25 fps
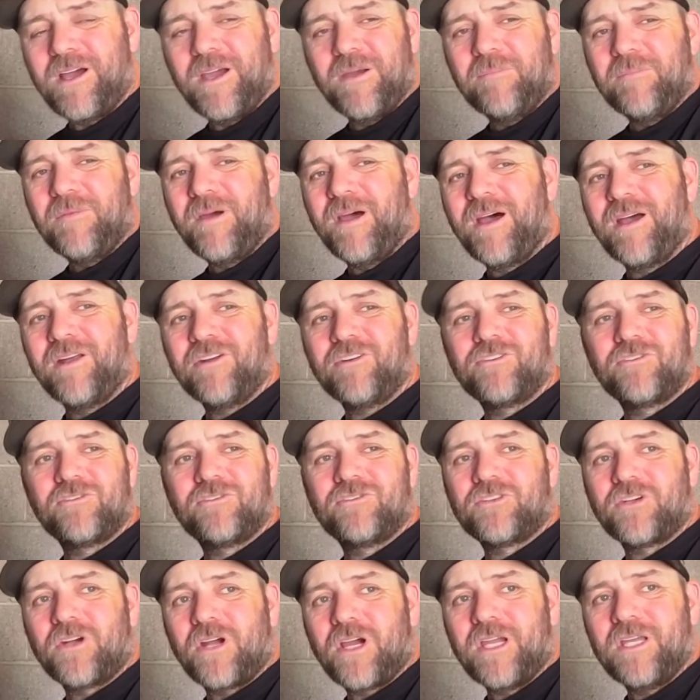I'm not
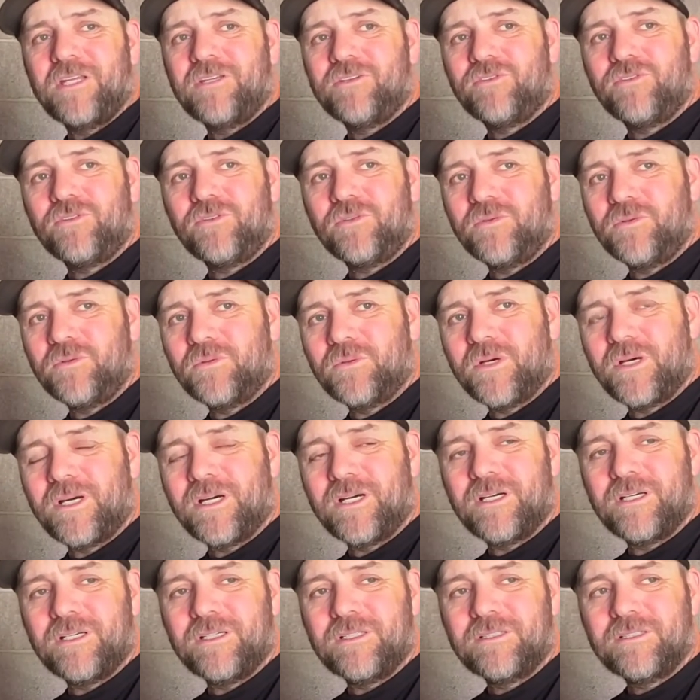trying
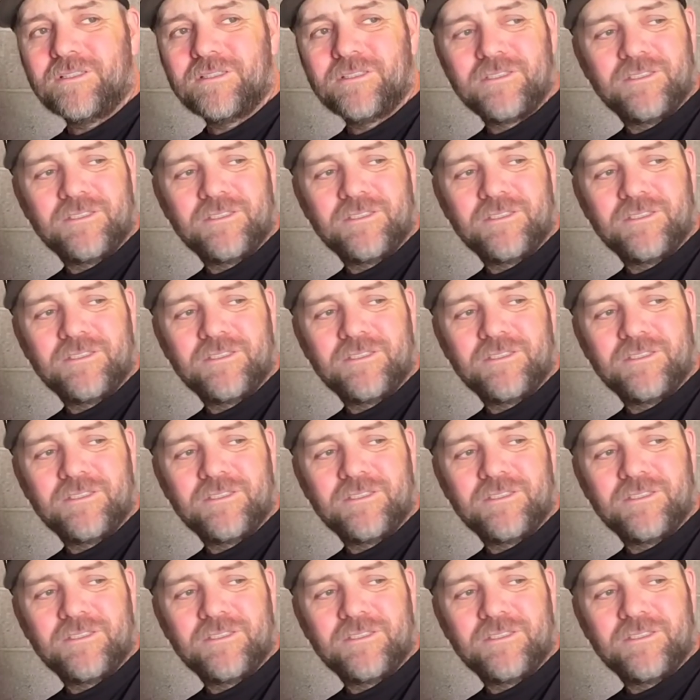to